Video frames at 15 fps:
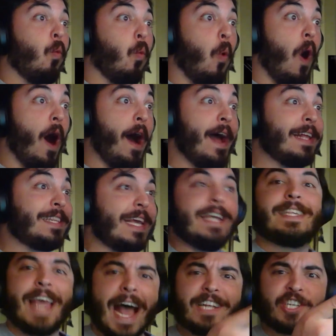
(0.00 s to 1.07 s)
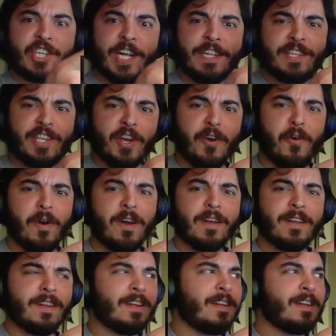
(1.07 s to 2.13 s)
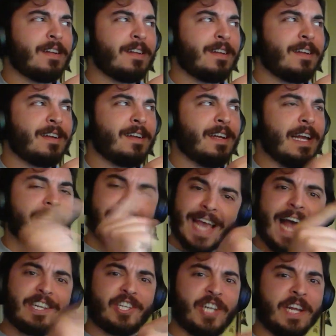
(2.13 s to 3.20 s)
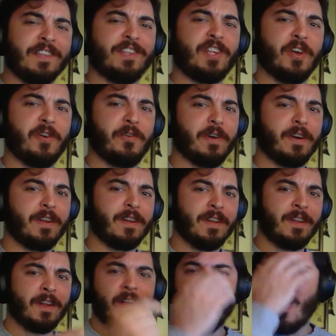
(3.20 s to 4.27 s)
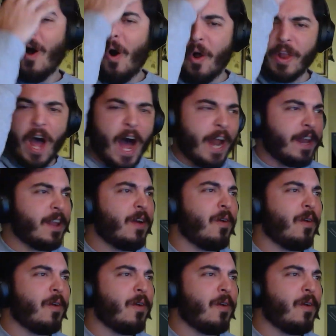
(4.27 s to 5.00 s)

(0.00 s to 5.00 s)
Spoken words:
What? Is that Shinzu? Is that Shinzu? Hold on.